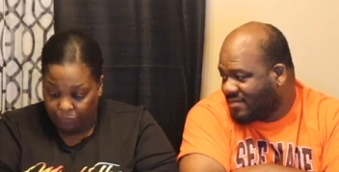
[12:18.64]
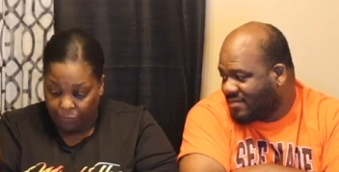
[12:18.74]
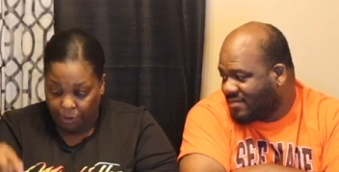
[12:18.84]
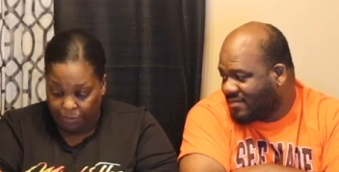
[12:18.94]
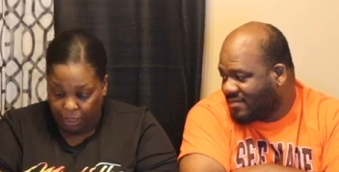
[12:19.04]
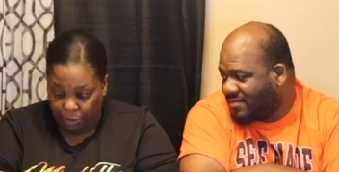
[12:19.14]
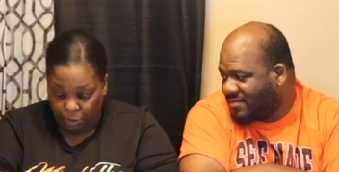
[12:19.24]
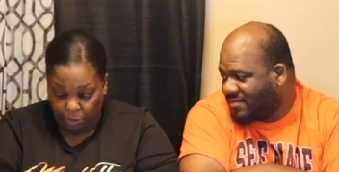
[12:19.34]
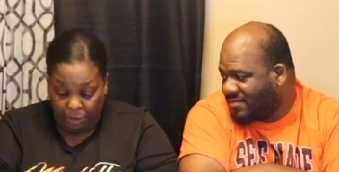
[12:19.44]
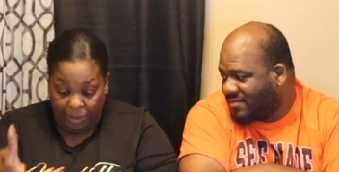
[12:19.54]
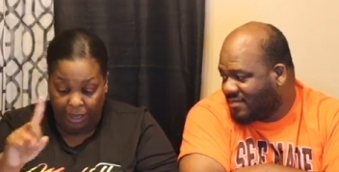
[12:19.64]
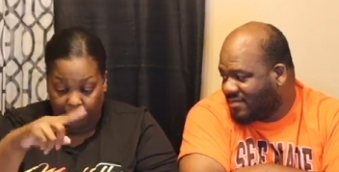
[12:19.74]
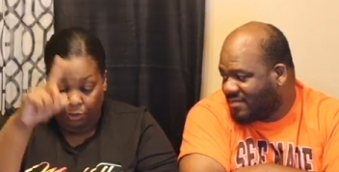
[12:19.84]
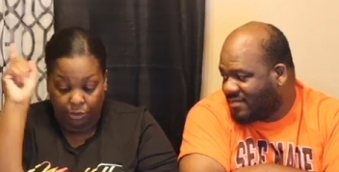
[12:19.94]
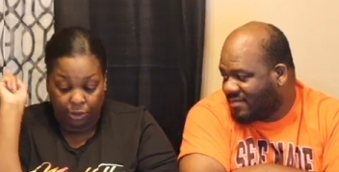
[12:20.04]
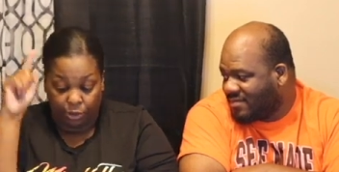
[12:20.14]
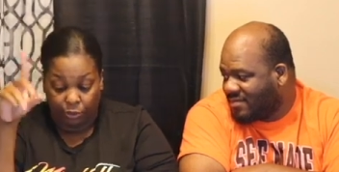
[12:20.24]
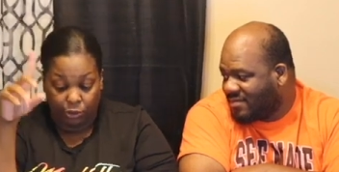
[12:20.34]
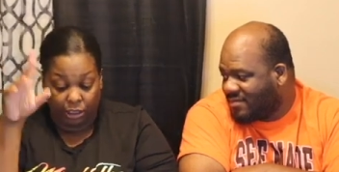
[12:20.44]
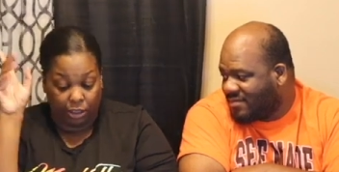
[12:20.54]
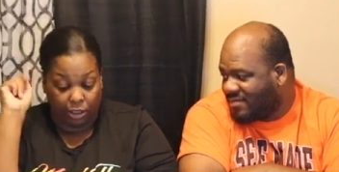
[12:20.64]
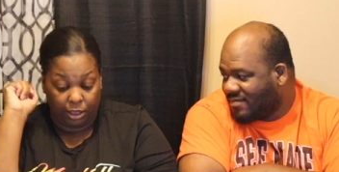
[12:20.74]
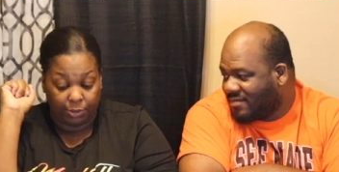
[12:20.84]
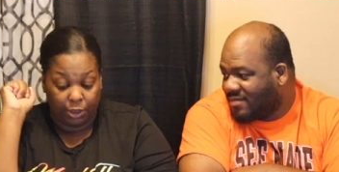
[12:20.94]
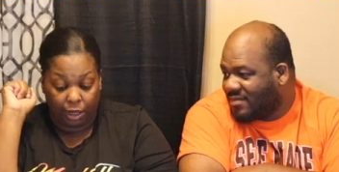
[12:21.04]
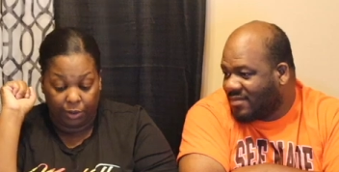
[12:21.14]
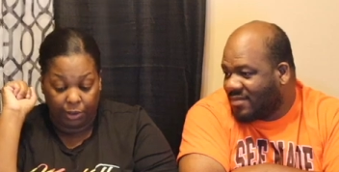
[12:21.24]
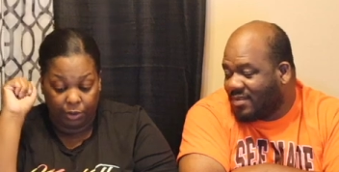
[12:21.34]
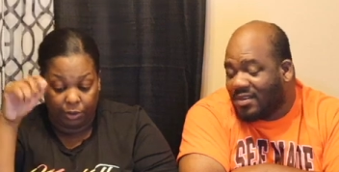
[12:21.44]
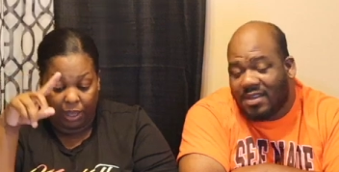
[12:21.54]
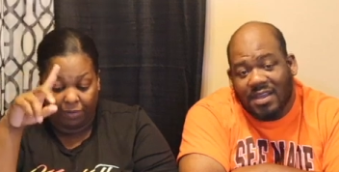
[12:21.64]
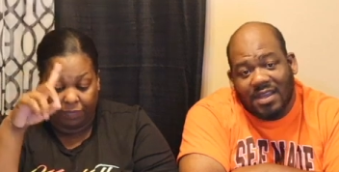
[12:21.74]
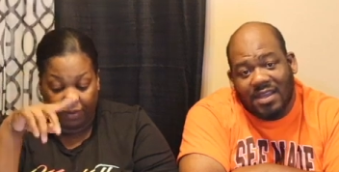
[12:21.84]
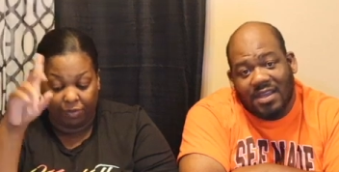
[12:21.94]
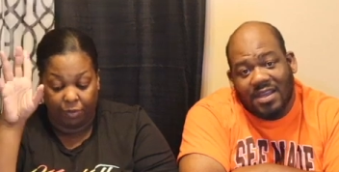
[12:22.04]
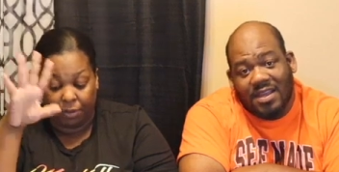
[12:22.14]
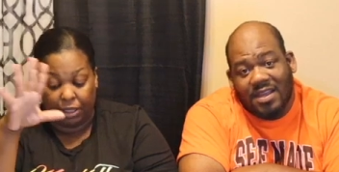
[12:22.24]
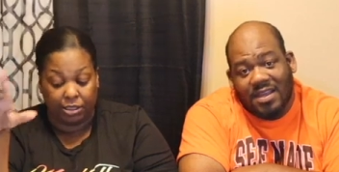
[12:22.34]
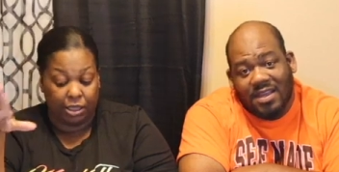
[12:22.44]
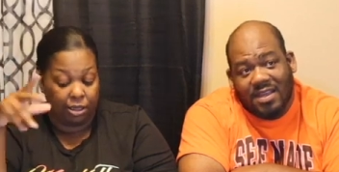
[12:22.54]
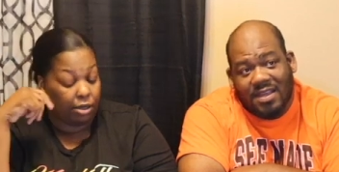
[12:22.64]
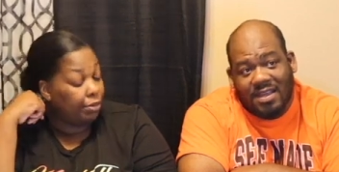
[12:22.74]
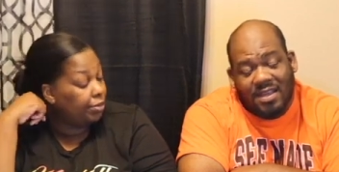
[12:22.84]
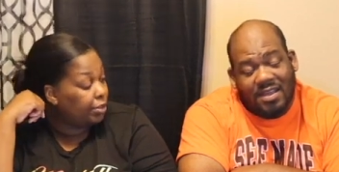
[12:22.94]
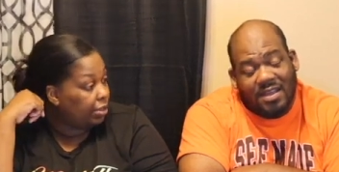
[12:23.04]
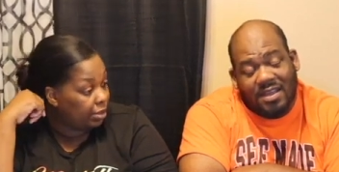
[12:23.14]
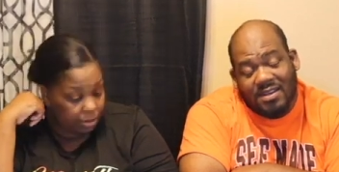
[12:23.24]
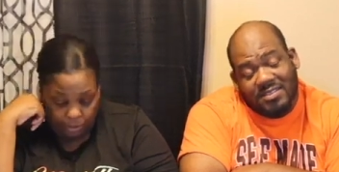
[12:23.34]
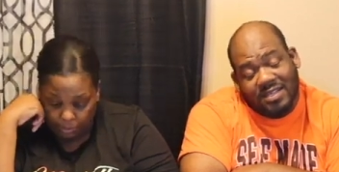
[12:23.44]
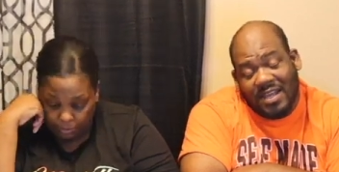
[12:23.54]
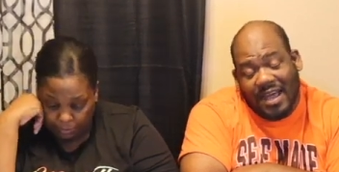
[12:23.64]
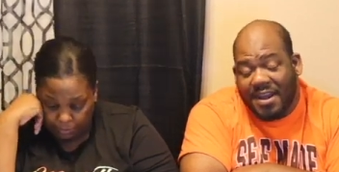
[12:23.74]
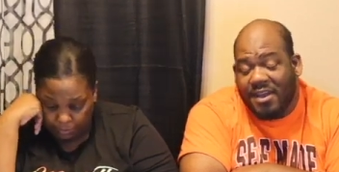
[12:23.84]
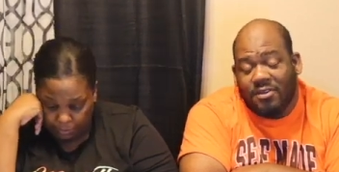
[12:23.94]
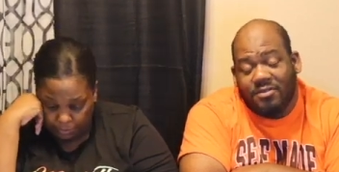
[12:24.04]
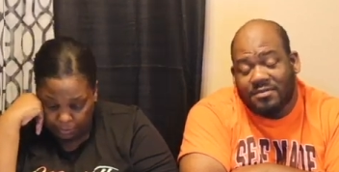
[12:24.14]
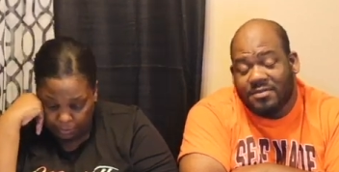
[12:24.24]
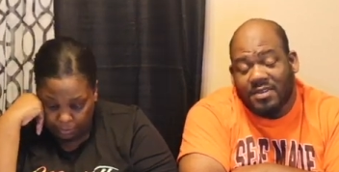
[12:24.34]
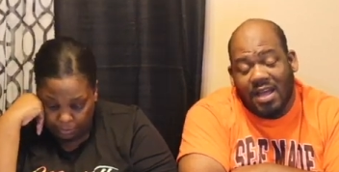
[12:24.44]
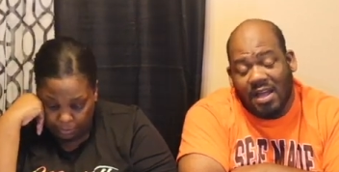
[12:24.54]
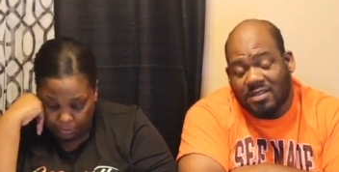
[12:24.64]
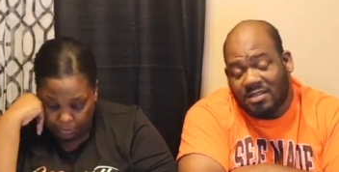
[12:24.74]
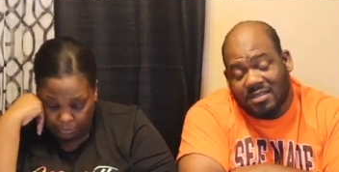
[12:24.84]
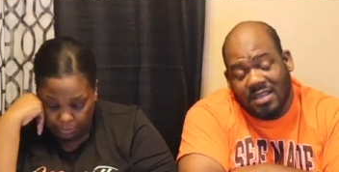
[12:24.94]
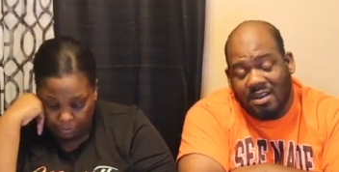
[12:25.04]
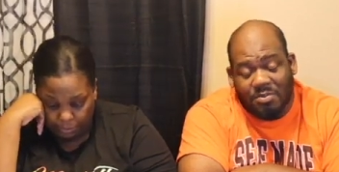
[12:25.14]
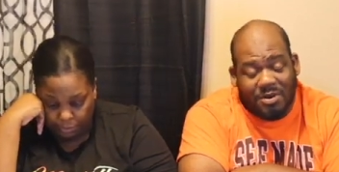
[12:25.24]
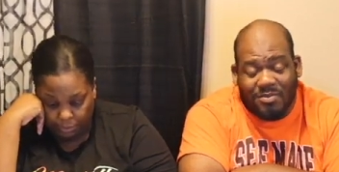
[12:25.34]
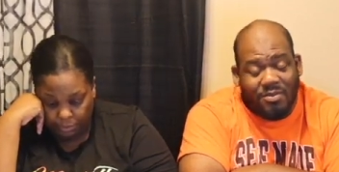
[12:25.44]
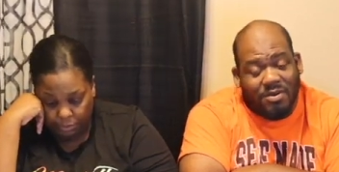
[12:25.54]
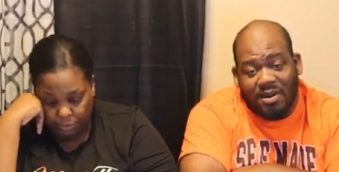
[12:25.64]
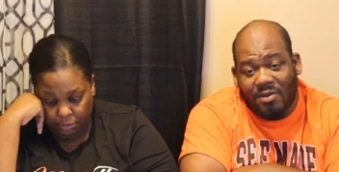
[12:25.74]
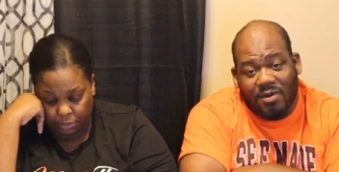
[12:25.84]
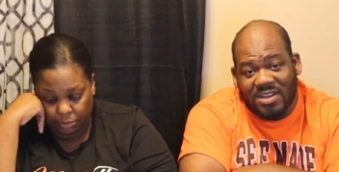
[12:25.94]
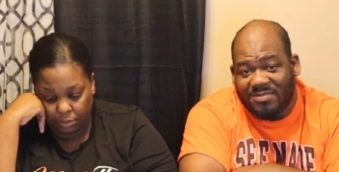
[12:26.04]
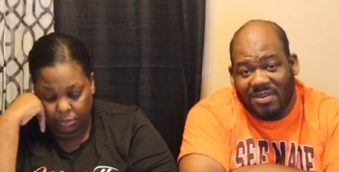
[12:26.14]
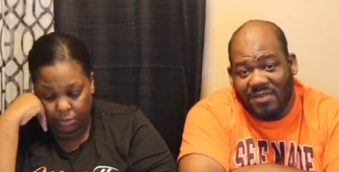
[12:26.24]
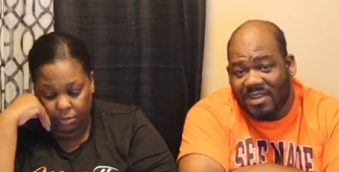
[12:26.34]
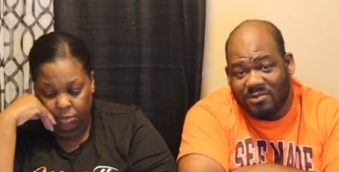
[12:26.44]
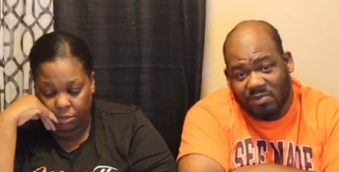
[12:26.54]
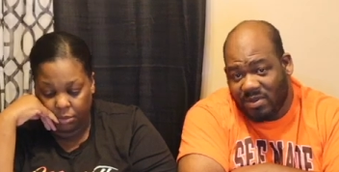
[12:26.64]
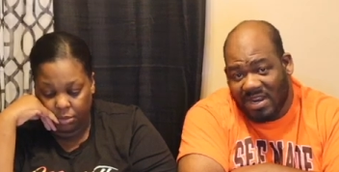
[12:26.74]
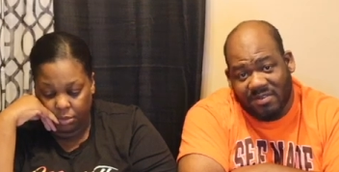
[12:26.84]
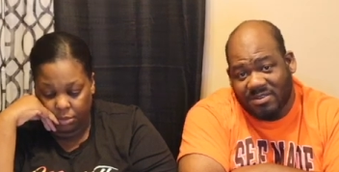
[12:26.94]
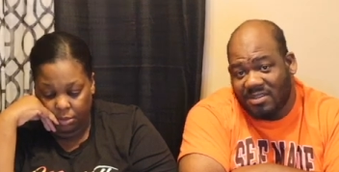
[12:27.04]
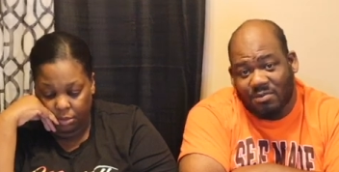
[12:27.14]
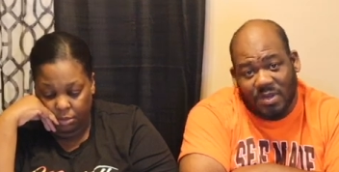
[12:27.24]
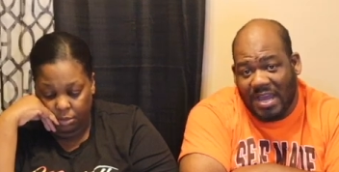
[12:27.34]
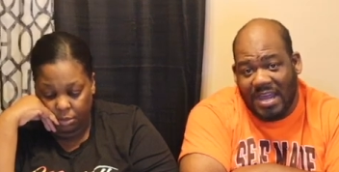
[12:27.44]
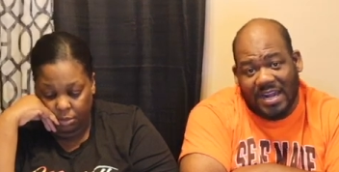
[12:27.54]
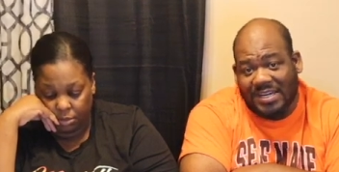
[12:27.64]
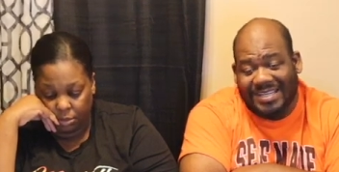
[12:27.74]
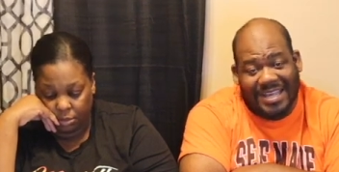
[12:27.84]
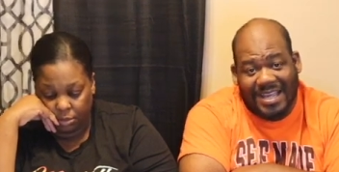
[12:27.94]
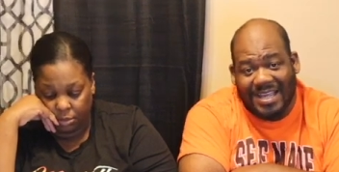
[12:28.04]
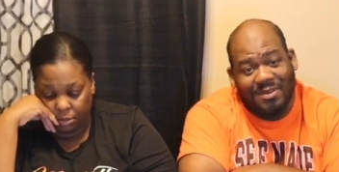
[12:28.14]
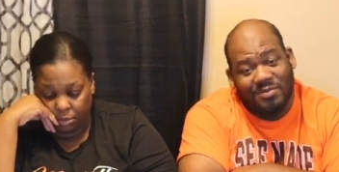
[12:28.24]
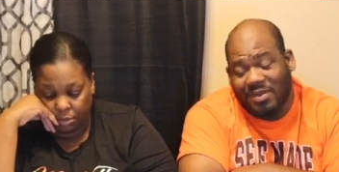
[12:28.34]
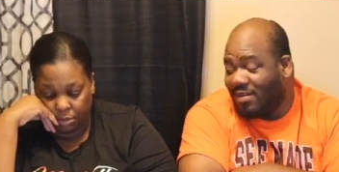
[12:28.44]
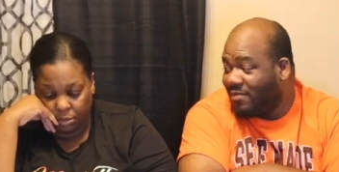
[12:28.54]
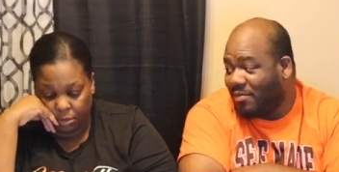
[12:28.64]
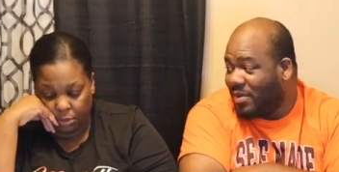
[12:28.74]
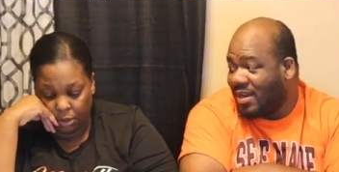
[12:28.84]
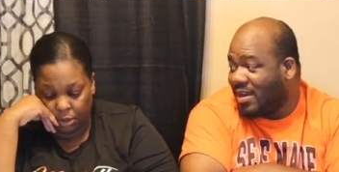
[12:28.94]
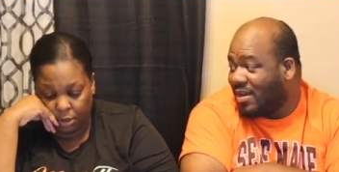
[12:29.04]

Speaker 1: for the men. The man wrote the routine. I'm sorry. Do you have a favorite men's skincare routine?
Speaker 2: Honestly, I don't. I just get up in the morning and wash my face with whatever soap we got at the time. If I'm being